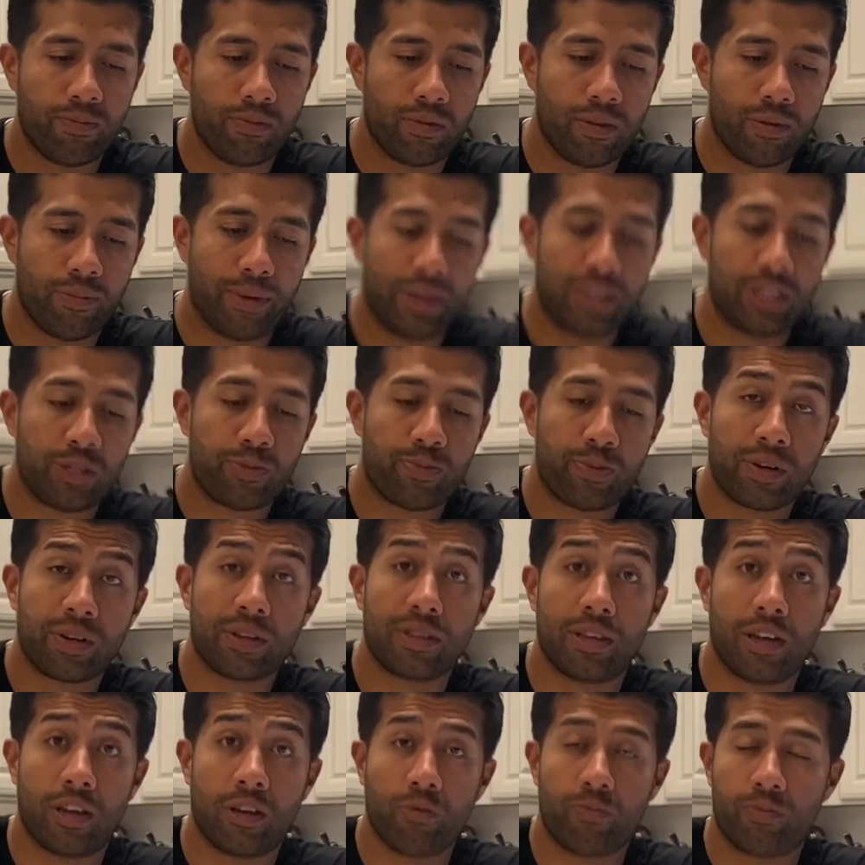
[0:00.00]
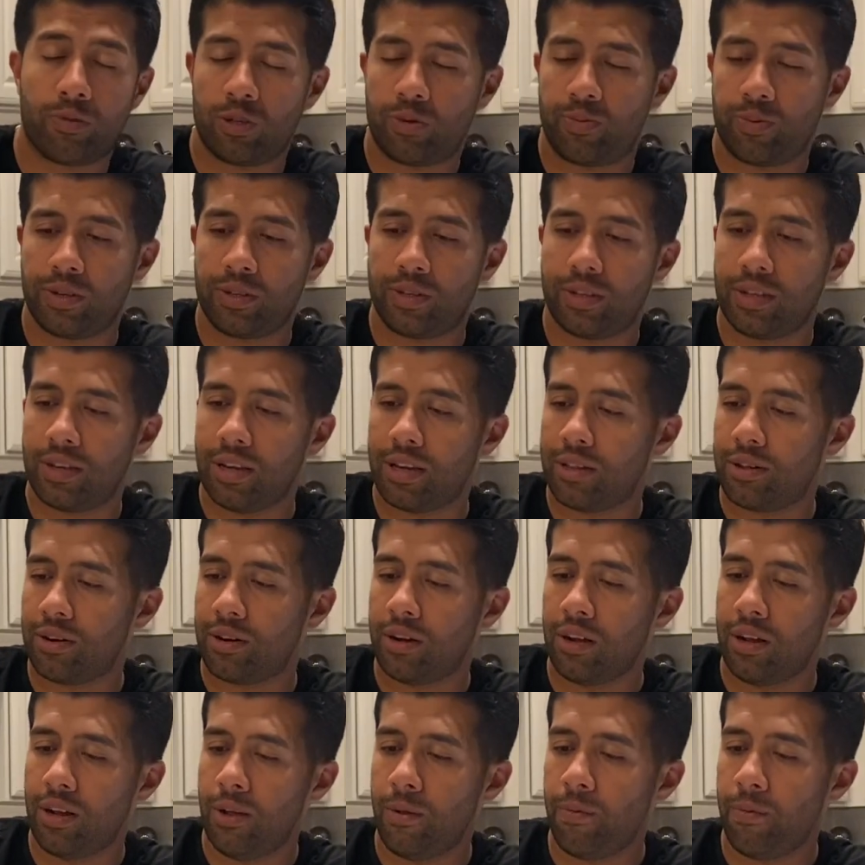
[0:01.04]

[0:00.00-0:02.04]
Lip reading: the main spring and the helper spring together.